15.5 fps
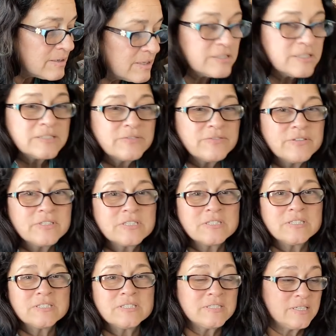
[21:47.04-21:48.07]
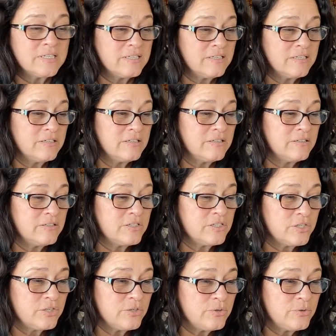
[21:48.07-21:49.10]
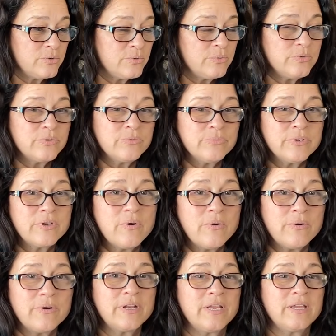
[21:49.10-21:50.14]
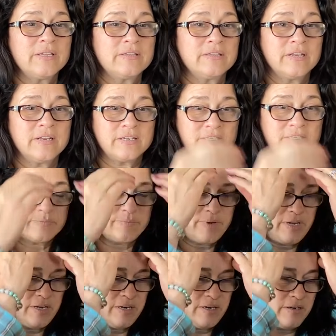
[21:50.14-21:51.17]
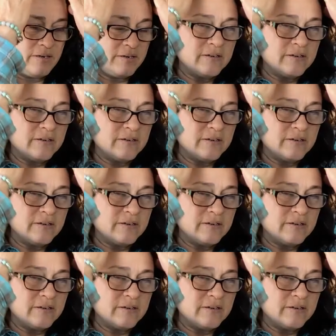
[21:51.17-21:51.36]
I just finished listening to the recording that I just made